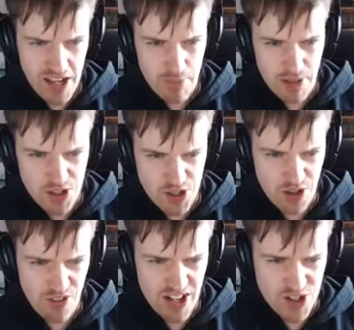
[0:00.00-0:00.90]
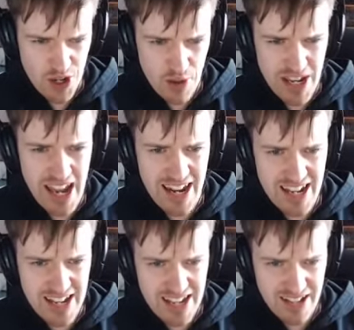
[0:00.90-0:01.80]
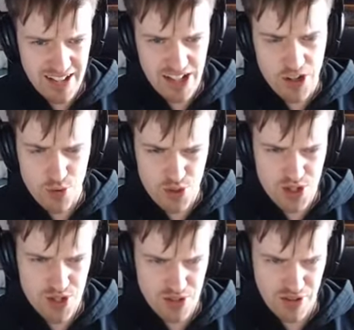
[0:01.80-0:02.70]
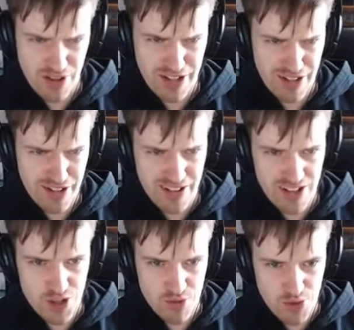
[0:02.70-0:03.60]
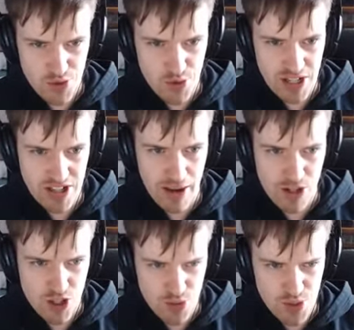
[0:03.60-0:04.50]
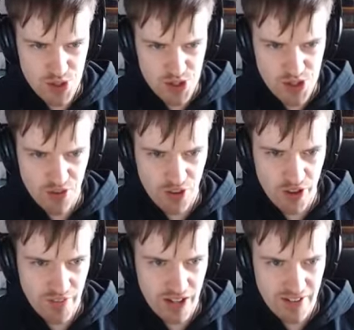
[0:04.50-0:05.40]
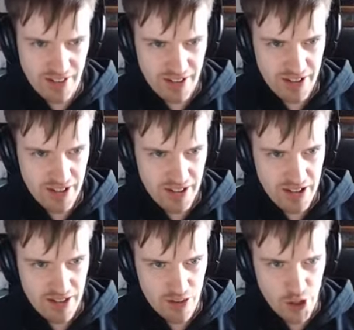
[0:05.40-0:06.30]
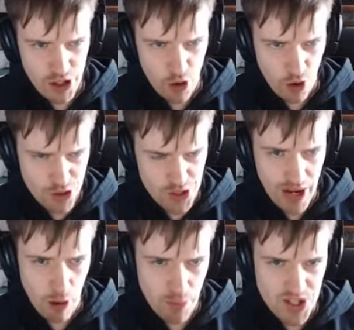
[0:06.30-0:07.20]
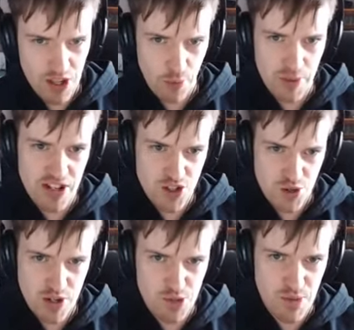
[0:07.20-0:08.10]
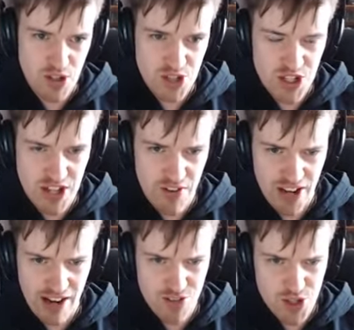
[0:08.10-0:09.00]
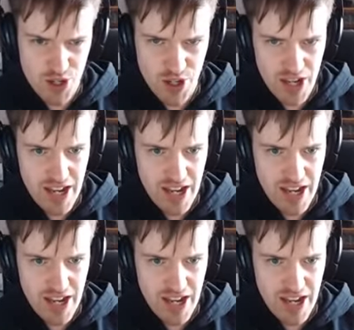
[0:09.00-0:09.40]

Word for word: because I don't think he's going to be any use, like, in terms of doing damage to us and stuff like that. Lernie will also help us kill pedestrians because the death counter,